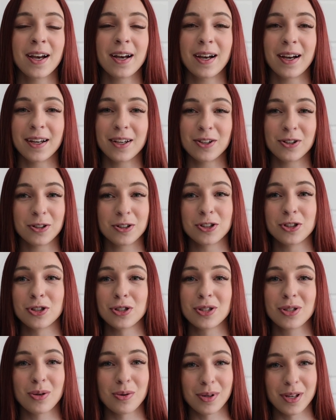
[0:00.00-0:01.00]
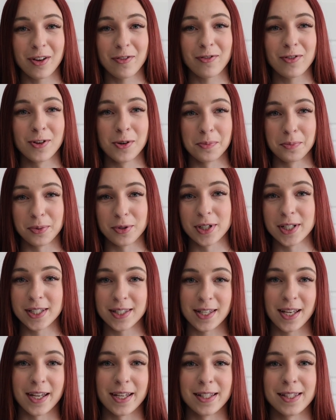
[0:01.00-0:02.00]
I could just go get film
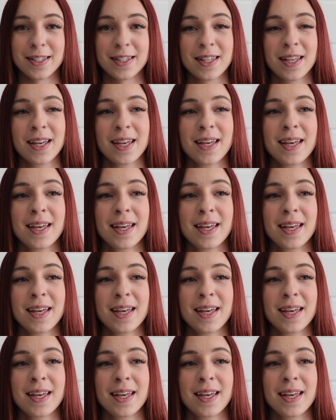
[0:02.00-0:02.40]
presets.